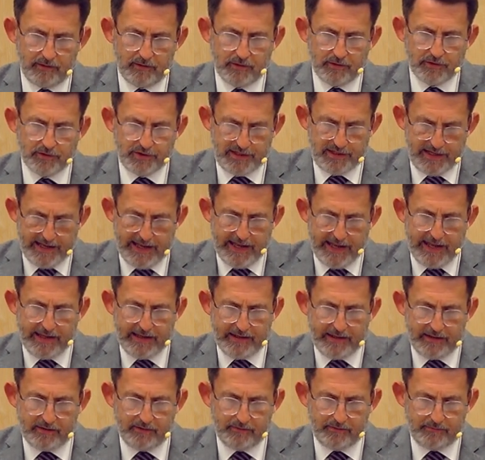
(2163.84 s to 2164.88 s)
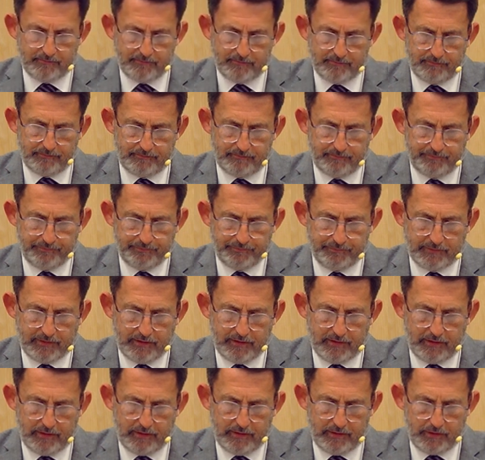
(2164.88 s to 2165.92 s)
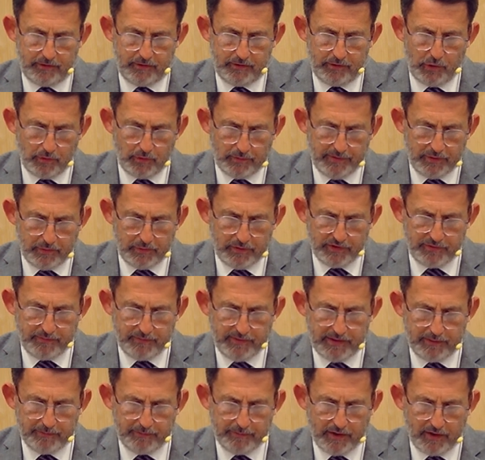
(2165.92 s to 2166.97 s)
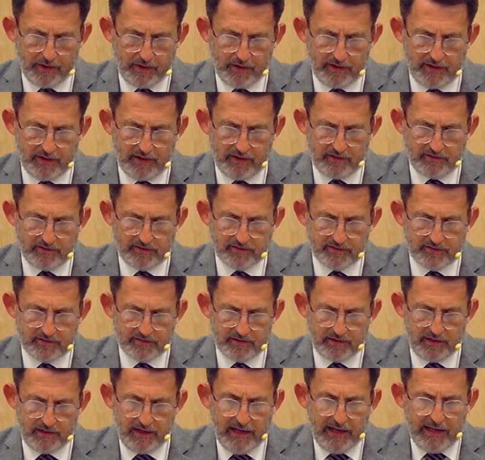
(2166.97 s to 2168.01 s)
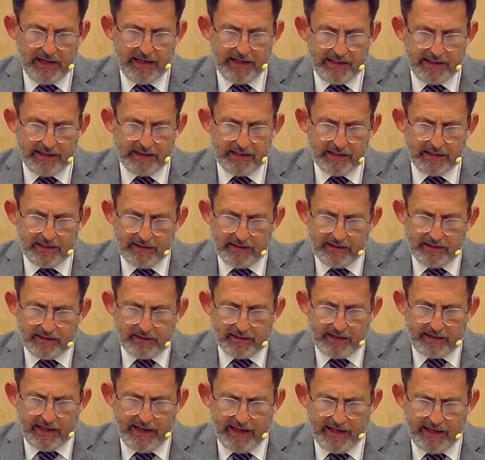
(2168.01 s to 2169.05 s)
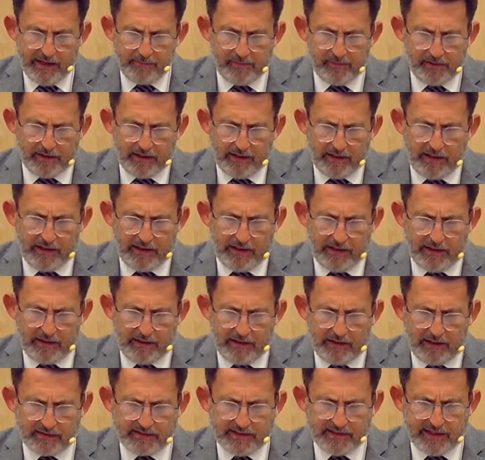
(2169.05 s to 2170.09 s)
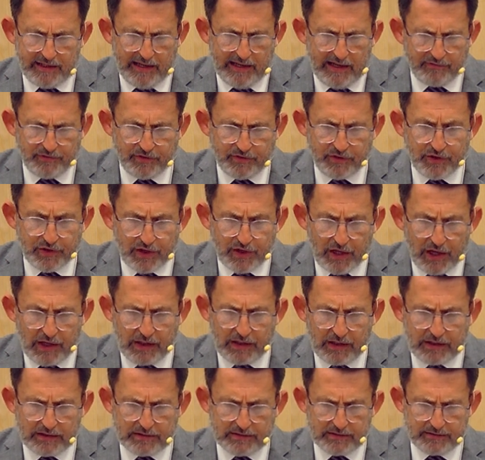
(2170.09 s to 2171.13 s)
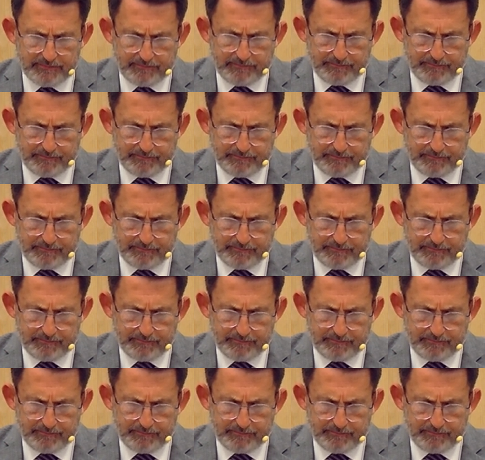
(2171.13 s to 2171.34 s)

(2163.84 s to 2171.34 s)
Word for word: Today you will be with me in paradise. He came at the 11th hour.